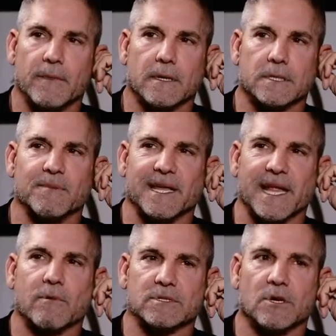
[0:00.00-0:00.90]
because um, my
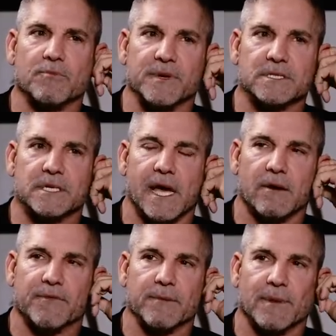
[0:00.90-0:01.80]
dad was so busy. I
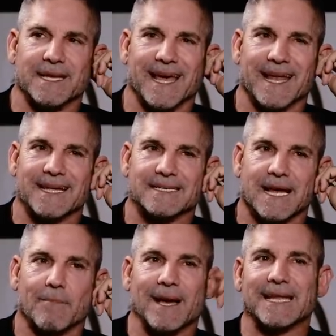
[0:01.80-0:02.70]
don't mm-hmm. think my mm-hmm. dad had
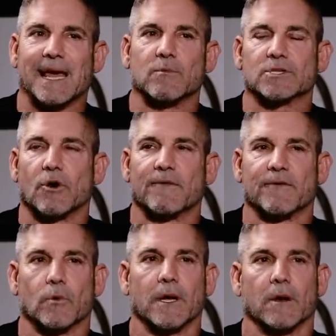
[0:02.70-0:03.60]
time. My dad was
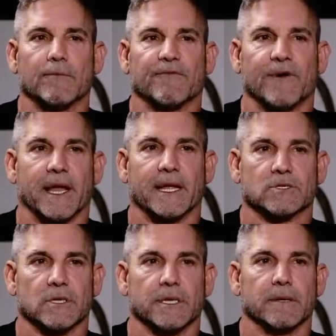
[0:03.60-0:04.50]
overwhelmed
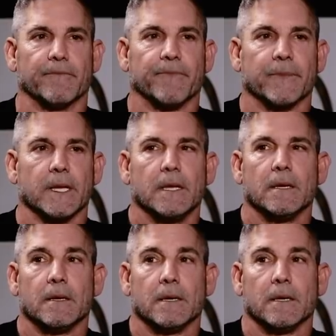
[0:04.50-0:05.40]
financially. Yeah,
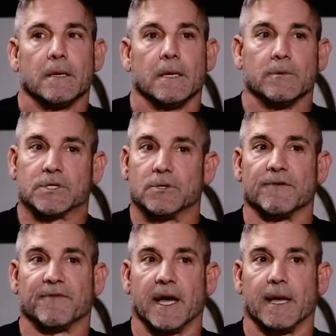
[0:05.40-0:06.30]
he was
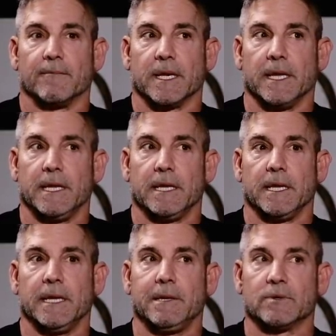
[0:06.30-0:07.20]
doing fine, but he
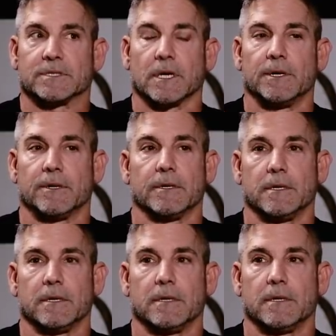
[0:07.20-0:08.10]
he was under
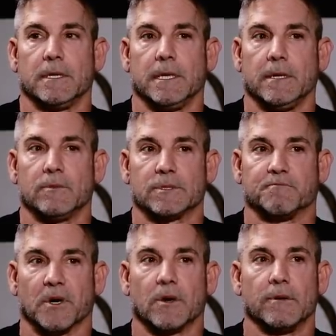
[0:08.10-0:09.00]
he was
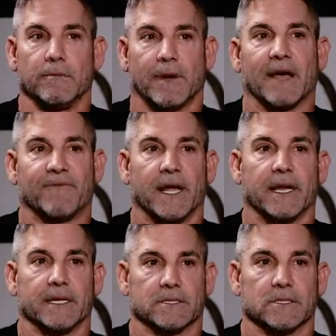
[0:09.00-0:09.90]
burdened by
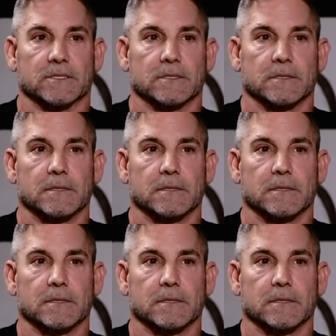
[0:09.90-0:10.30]
finances.